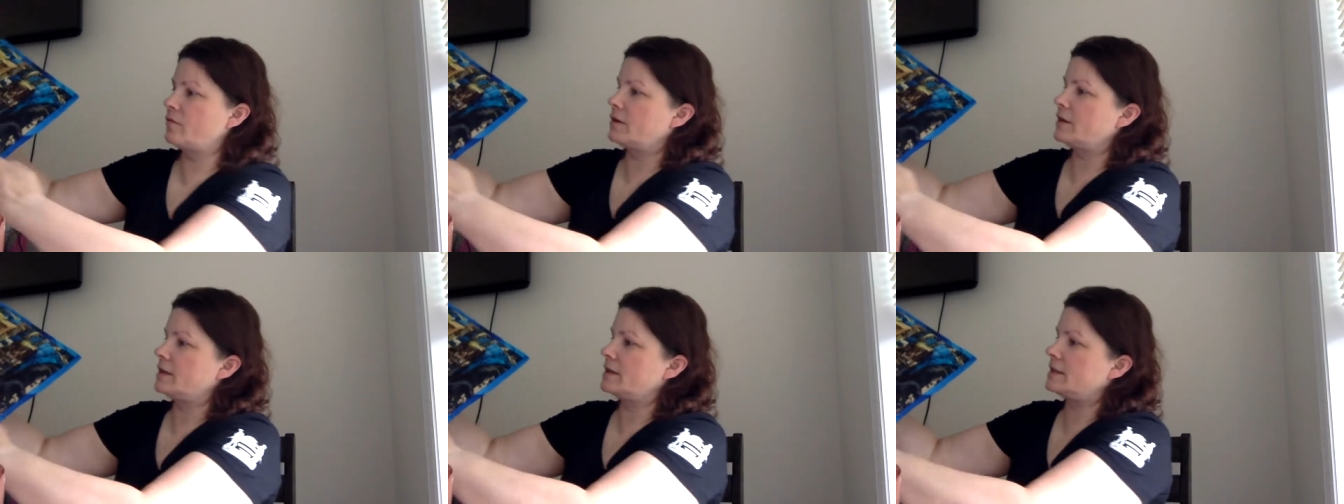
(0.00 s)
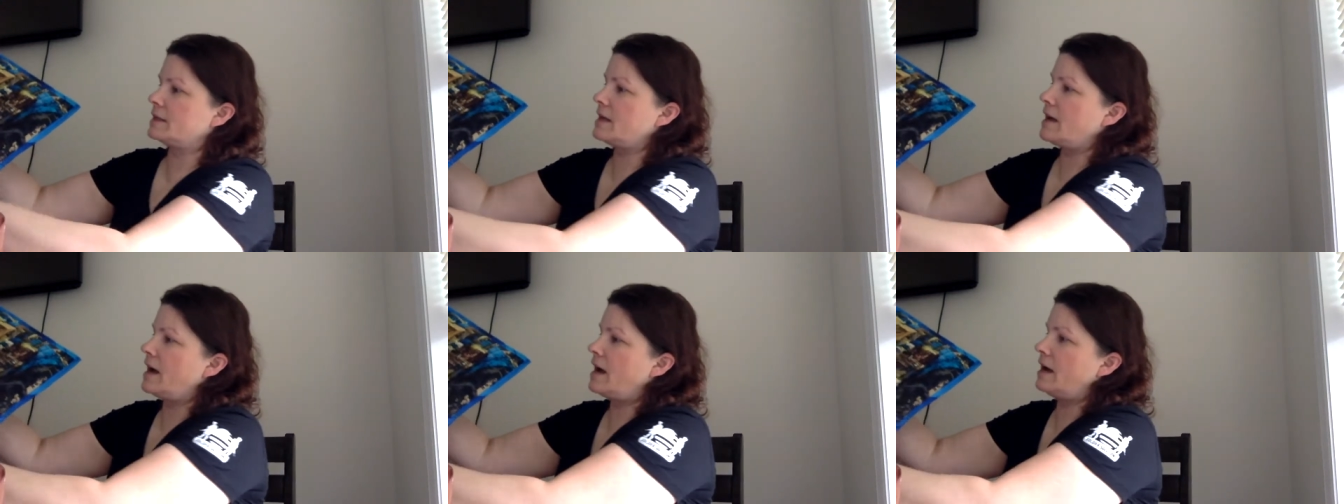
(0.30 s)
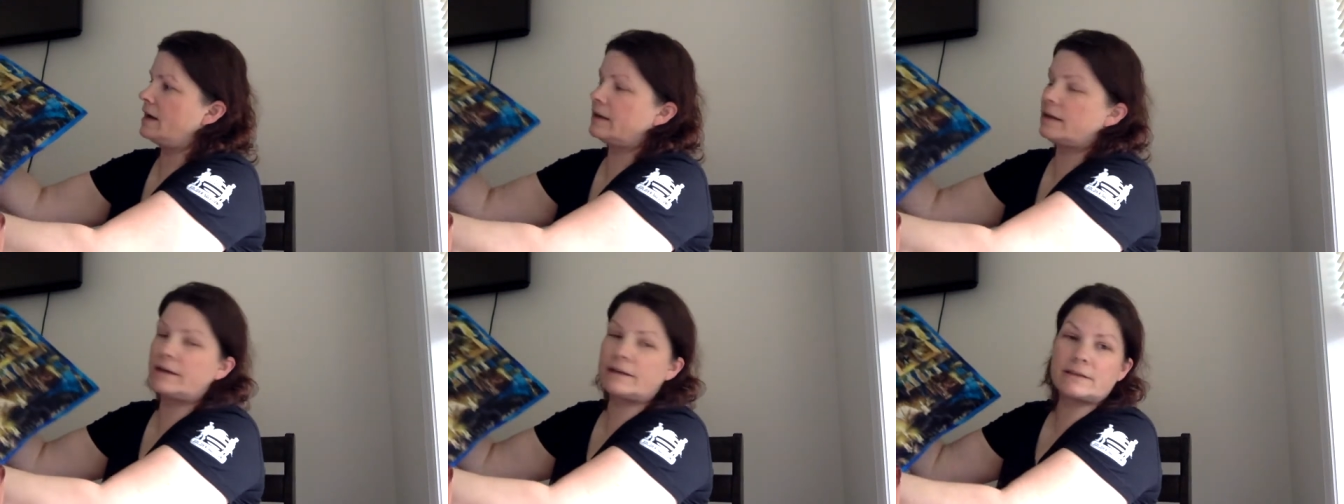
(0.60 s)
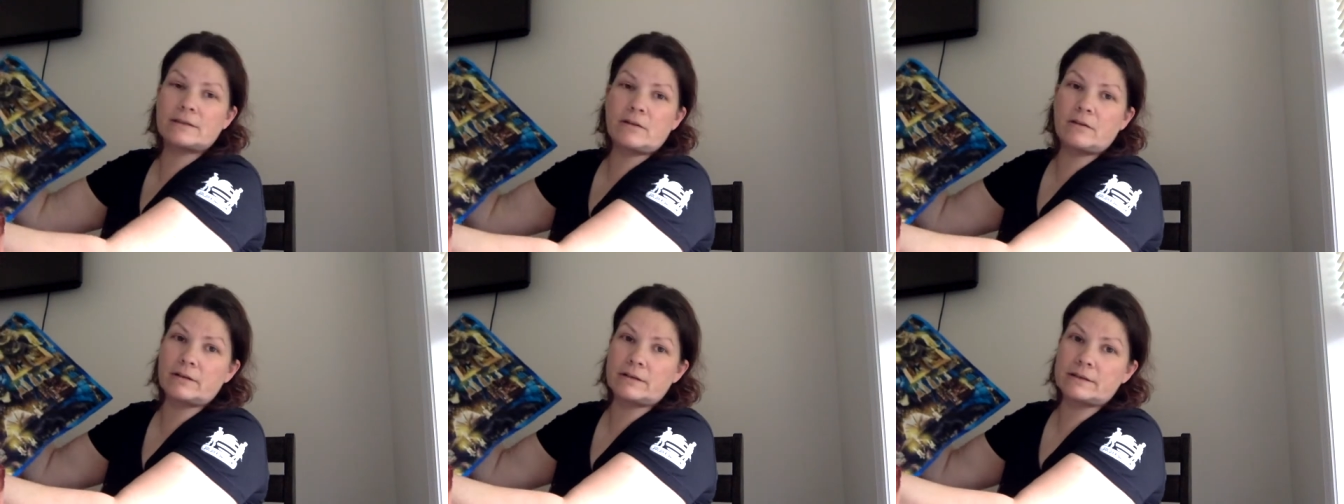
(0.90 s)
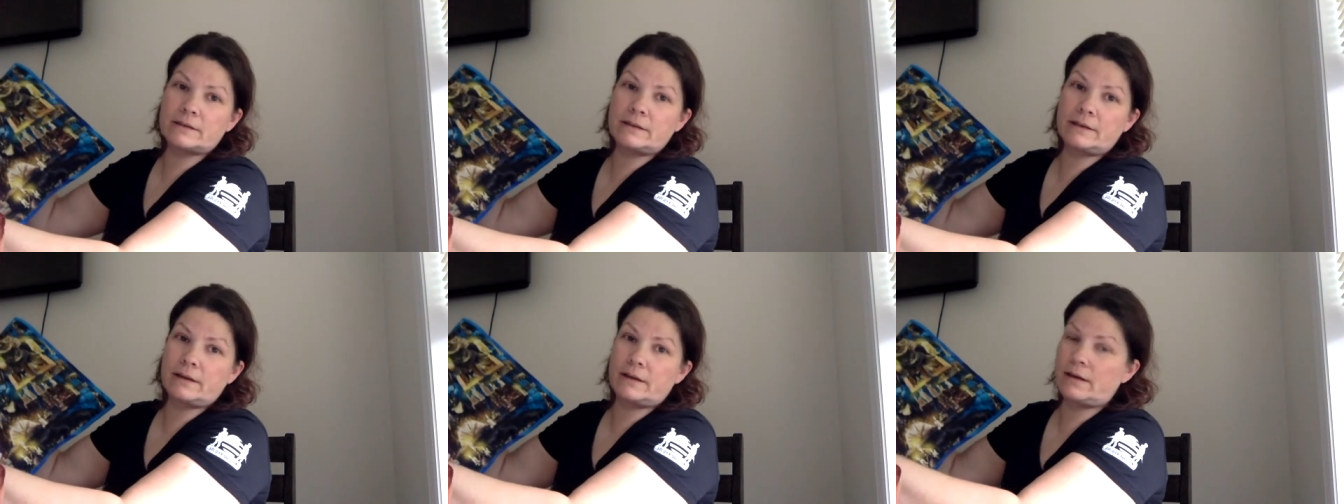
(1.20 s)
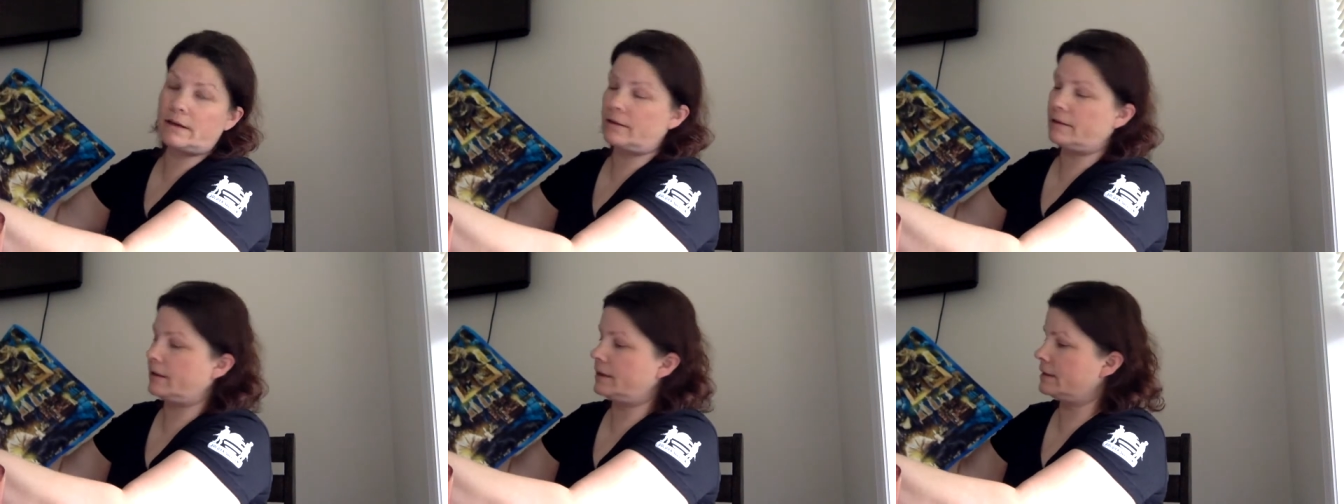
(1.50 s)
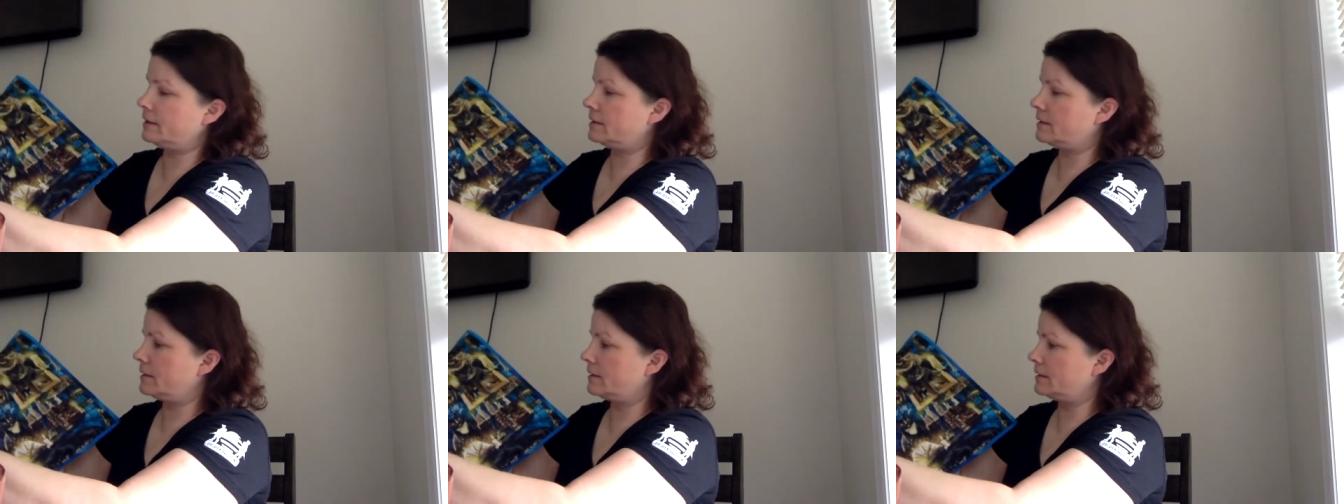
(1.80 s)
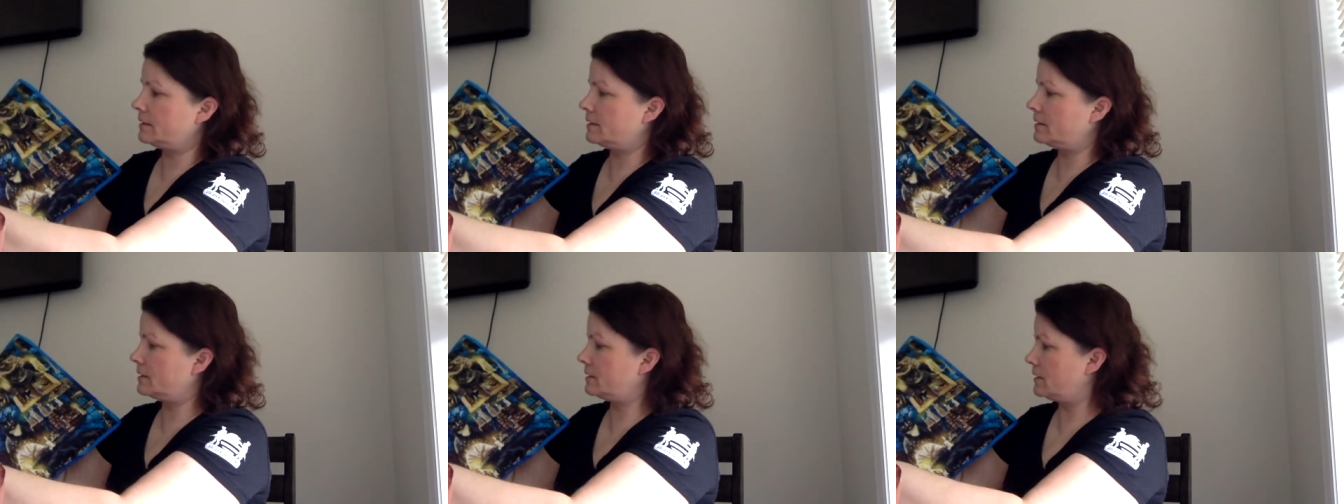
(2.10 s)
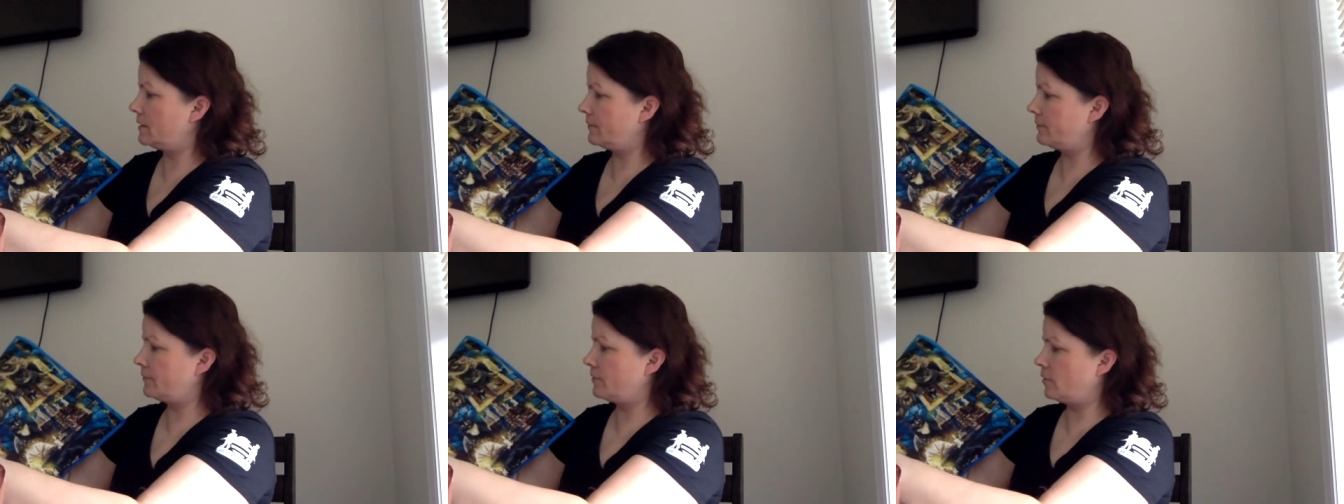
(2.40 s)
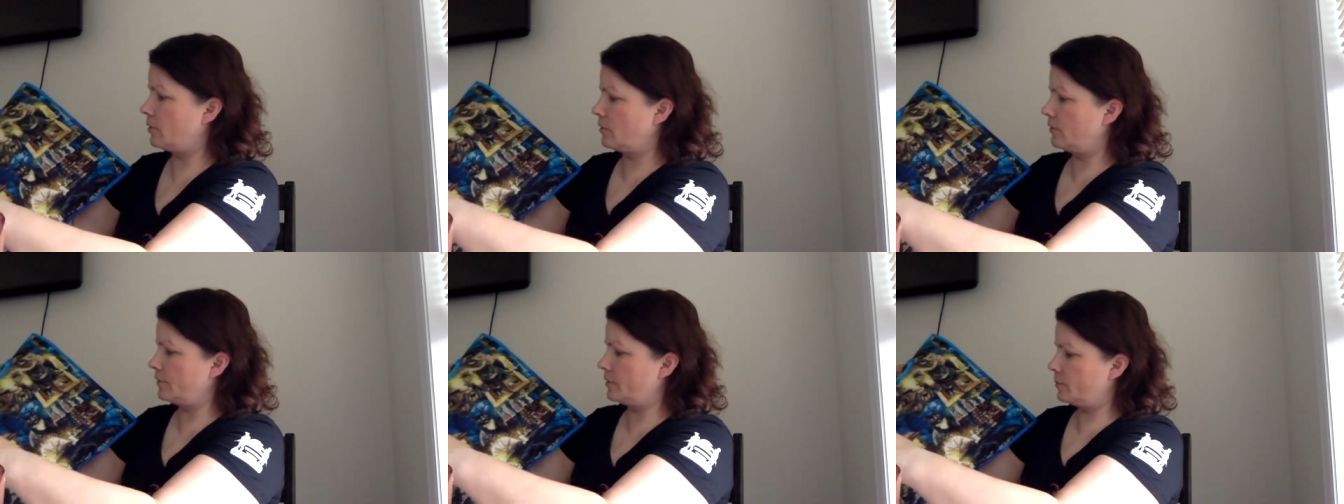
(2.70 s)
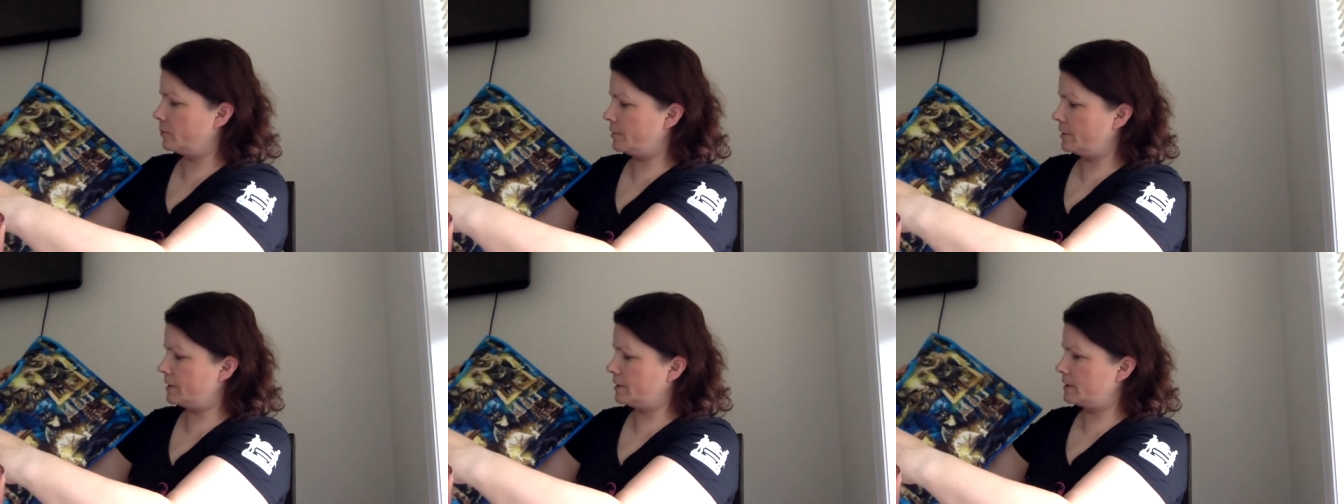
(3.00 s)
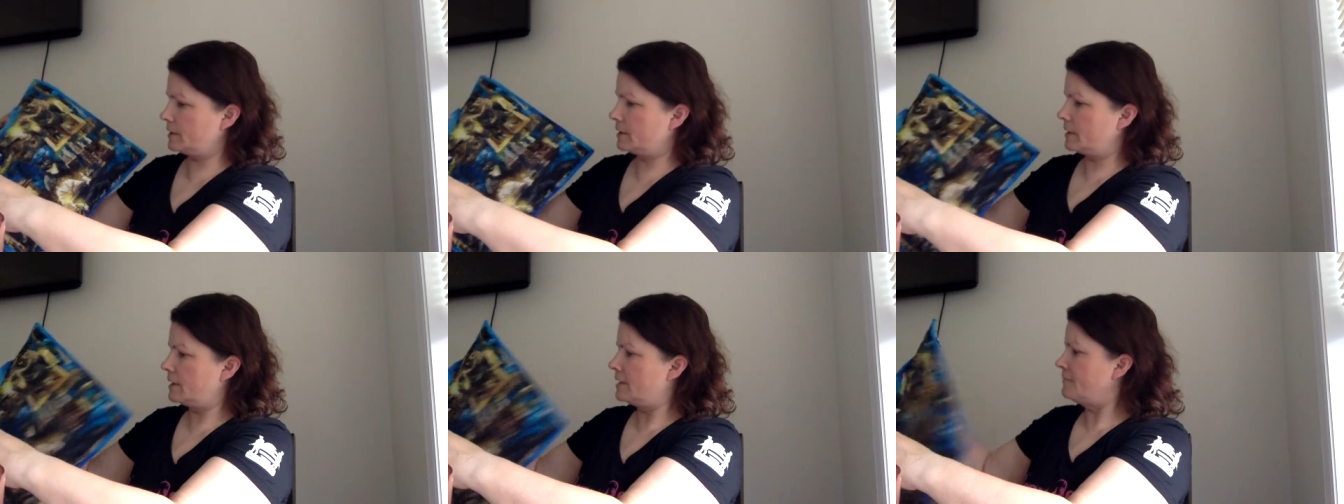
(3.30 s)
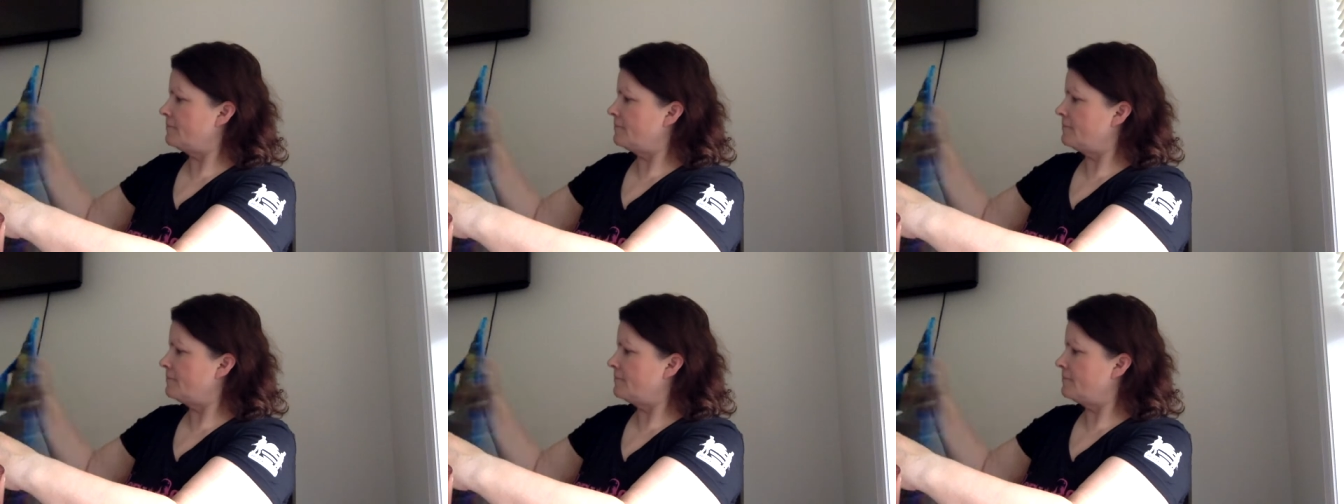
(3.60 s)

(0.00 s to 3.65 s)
to the side because honestly I got like tons of stuff all over the place.